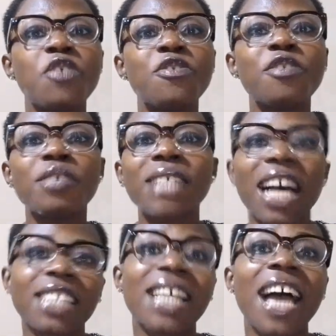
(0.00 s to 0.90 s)
Use
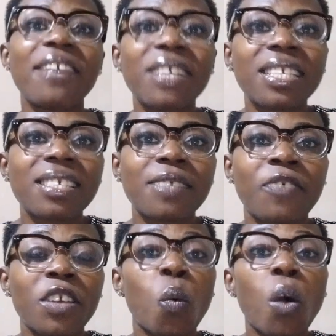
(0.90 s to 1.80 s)
asterisk
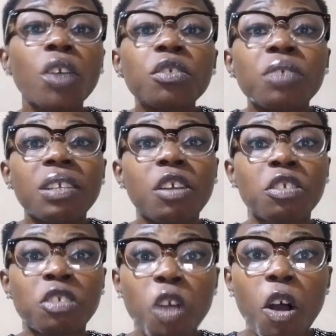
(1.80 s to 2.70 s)
for the ones you're not
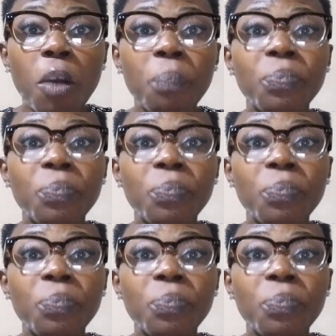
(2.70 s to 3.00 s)
sure.